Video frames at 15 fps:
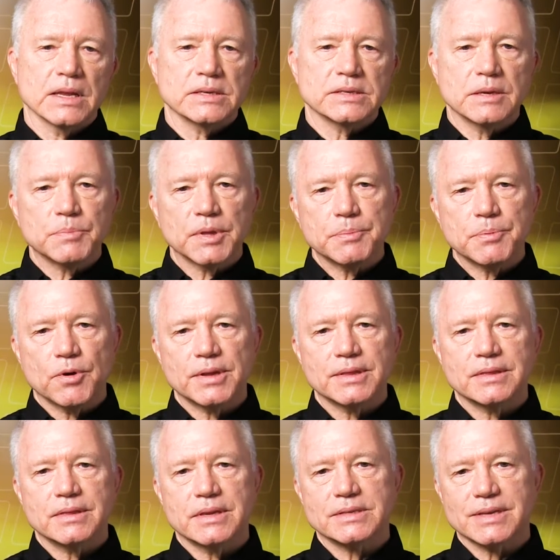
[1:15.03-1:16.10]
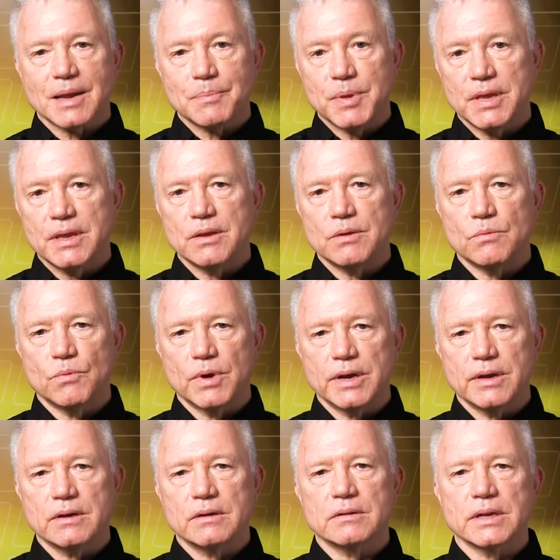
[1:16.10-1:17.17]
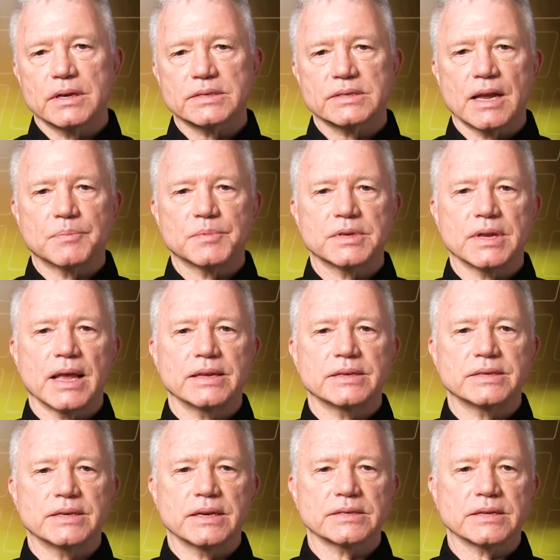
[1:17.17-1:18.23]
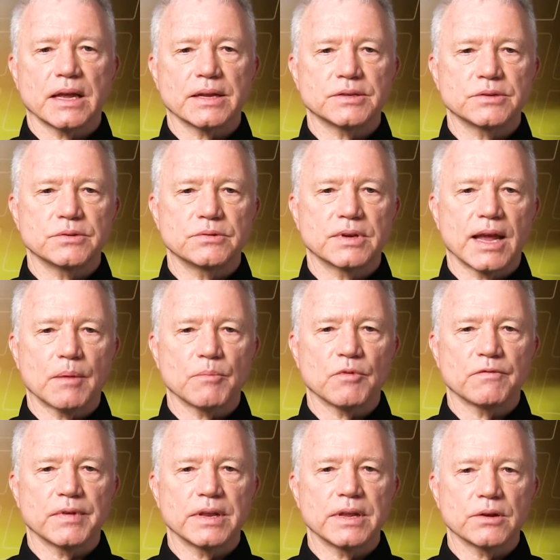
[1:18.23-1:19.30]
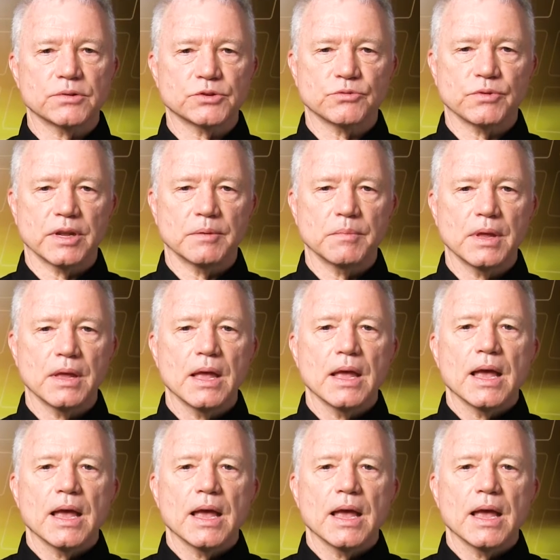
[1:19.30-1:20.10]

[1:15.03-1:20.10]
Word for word: Simply put, this IP will accept a CSI2 camera video stream